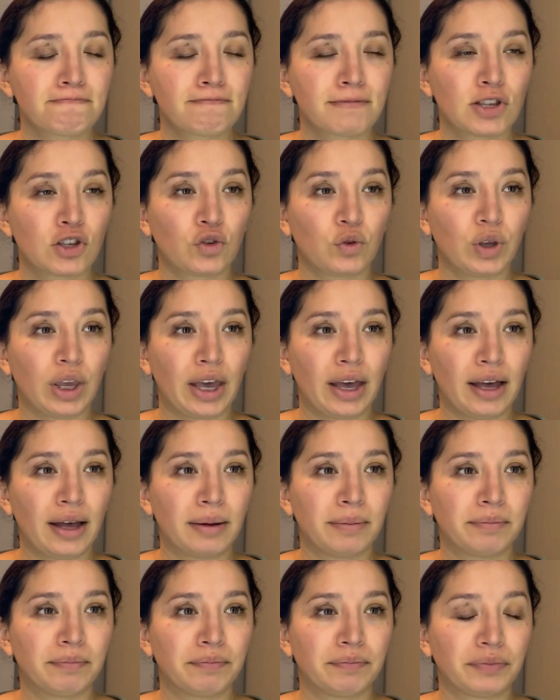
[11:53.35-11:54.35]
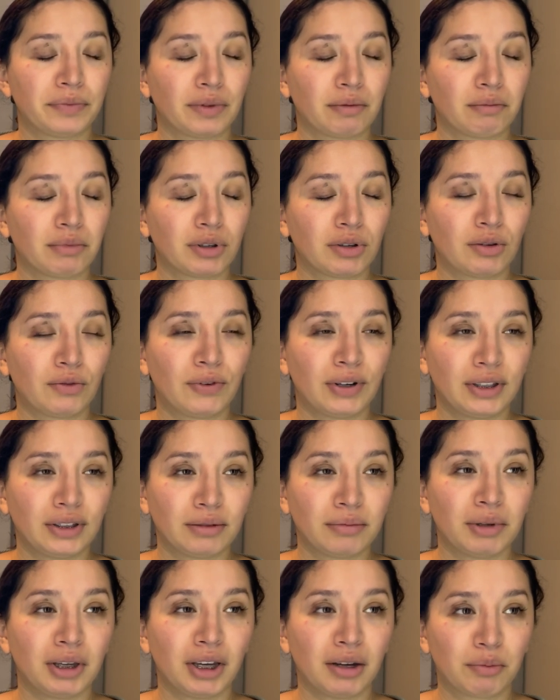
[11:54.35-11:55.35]
So yeah, I'm gonna go find
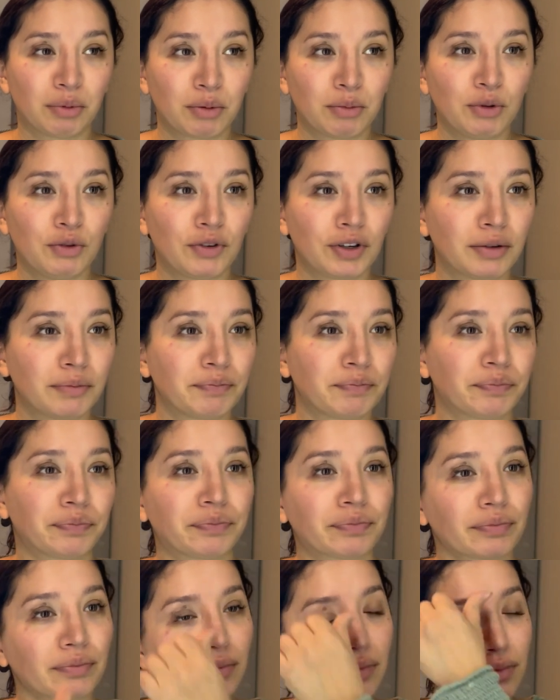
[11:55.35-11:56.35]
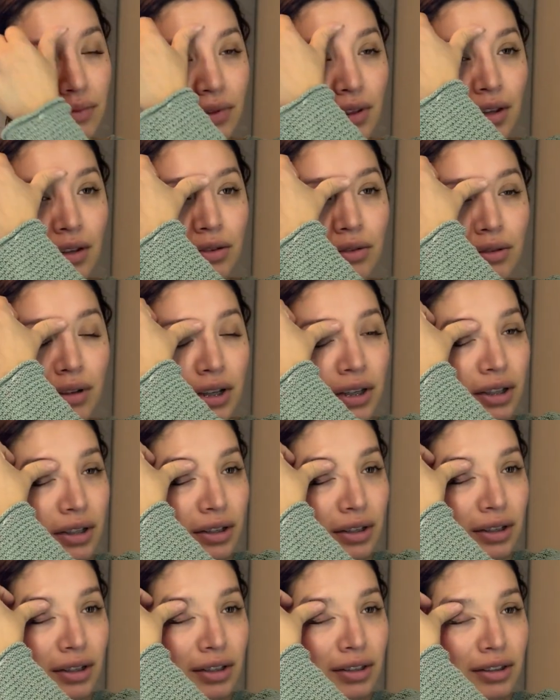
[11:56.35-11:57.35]
some makeup remover so I can
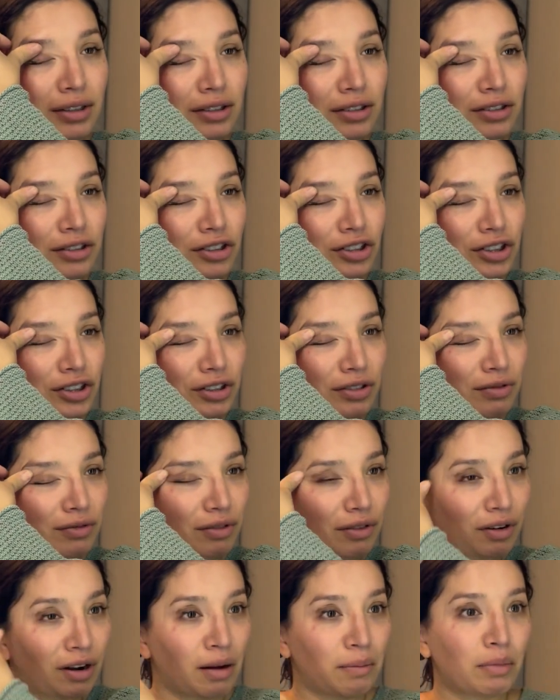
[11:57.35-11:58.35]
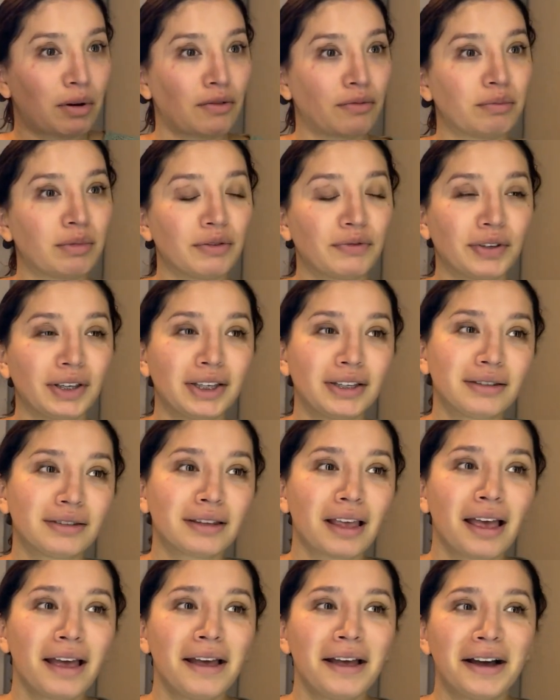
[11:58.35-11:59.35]
get this crap off my face.
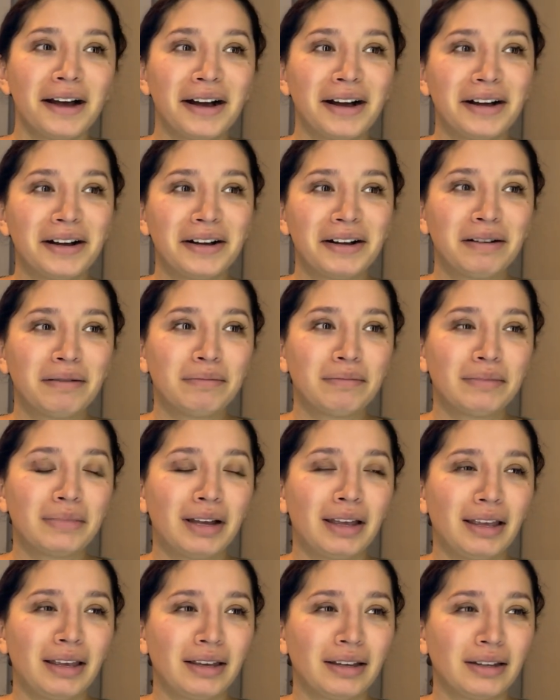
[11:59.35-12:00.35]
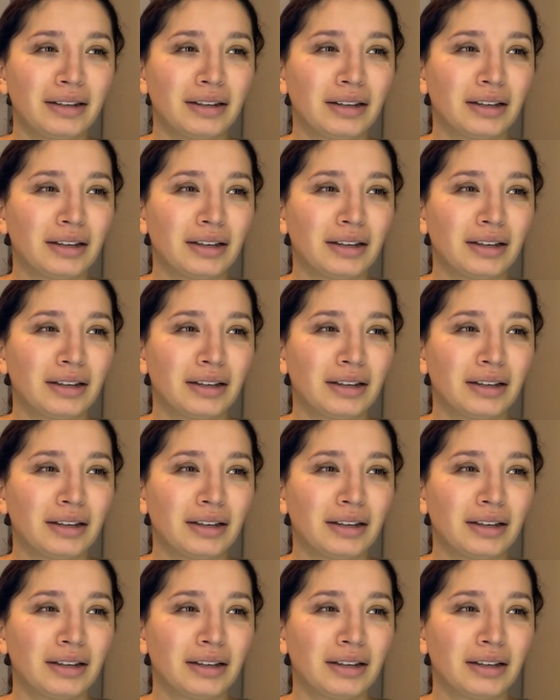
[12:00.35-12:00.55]
And